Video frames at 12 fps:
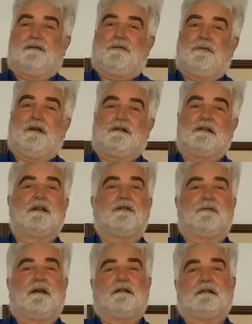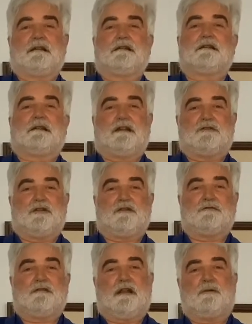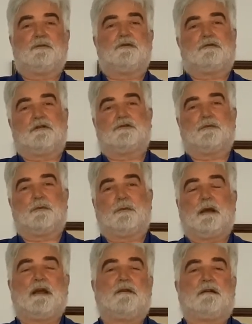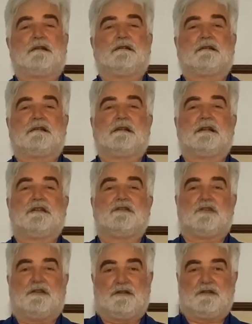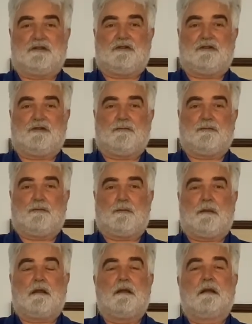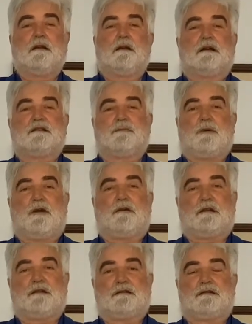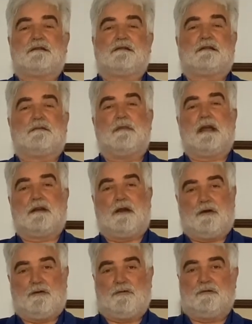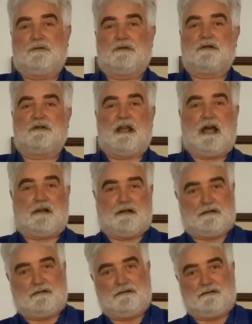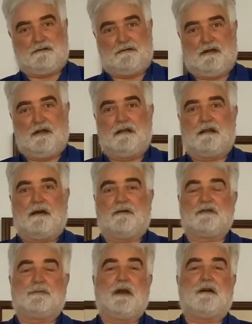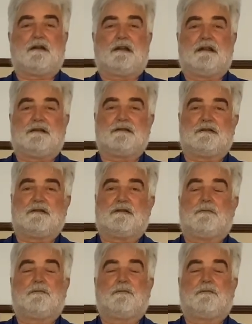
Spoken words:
we're at the other end in the kitchen and we're going to prepare a delicious asparagus tomato salad. Now asparagus